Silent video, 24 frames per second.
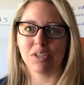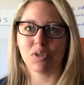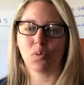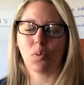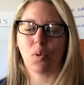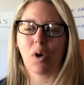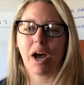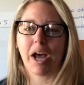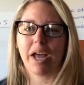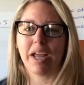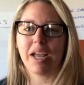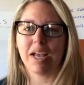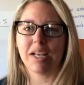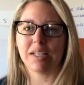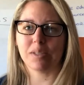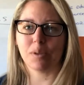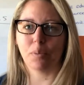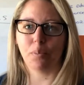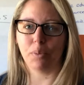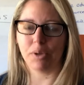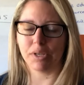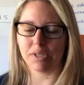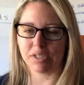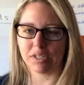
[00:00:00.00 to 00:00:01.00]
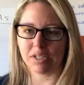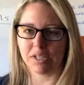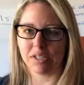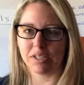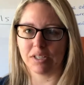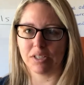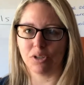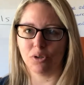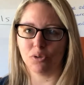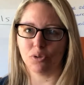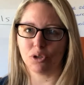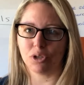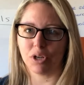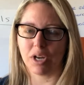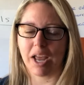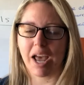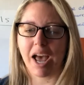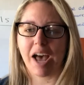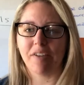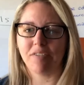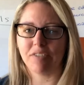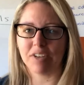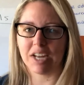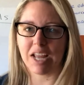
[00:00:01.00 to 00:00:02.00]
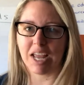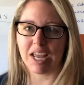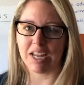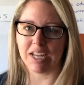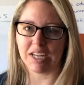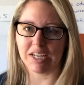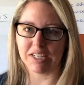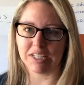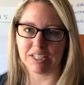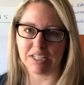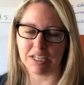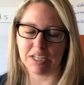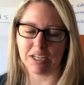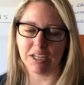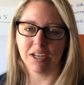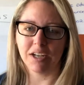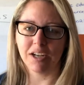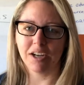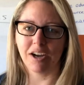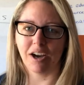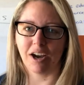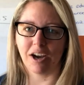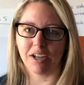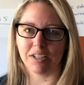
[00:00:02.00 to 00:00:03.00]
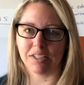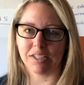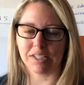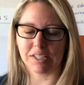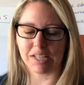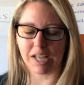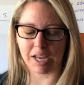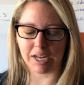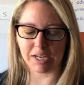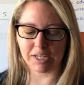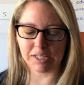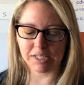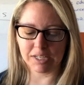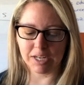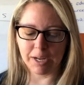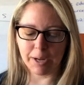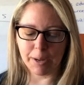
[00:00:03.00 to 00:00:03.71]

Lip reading: why as a business you should have an AED on site,